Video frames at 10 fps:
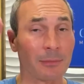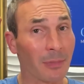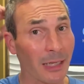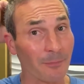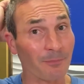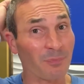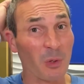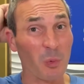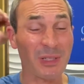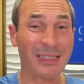Man,
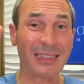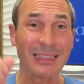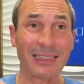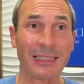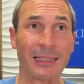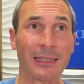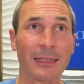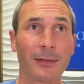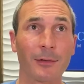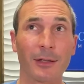we did,
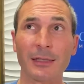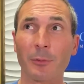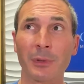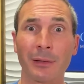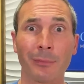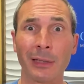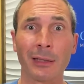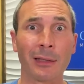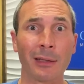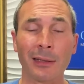I say we,
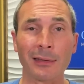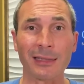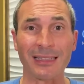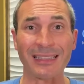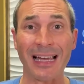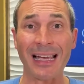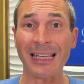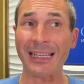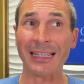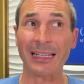me, did
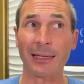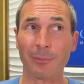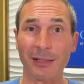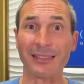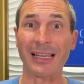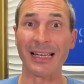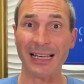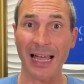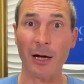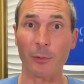nine about nine
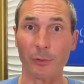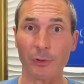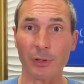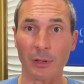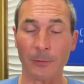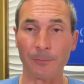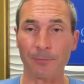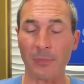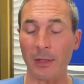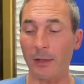hours
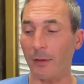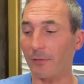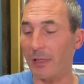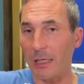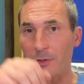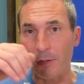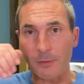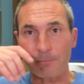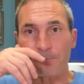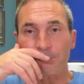of teaching